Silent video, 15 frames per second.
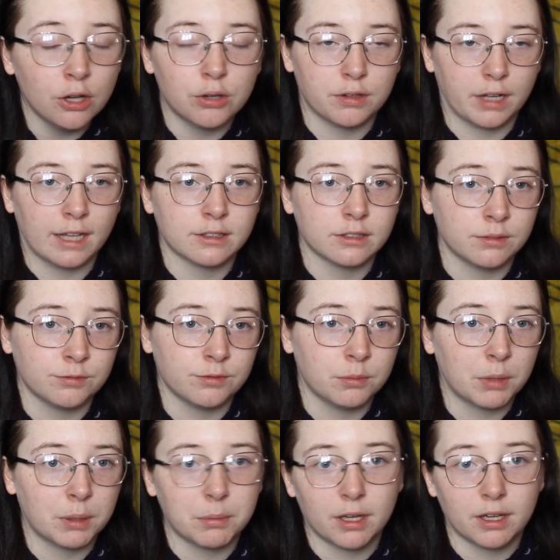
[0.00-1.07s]
or get some for
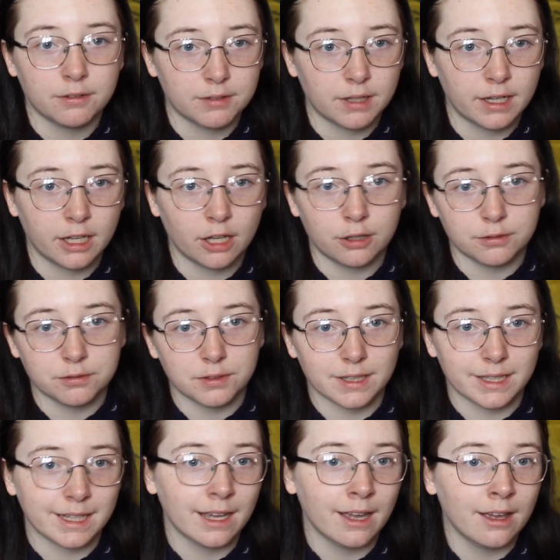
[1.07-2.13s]
my birthday, hopefully.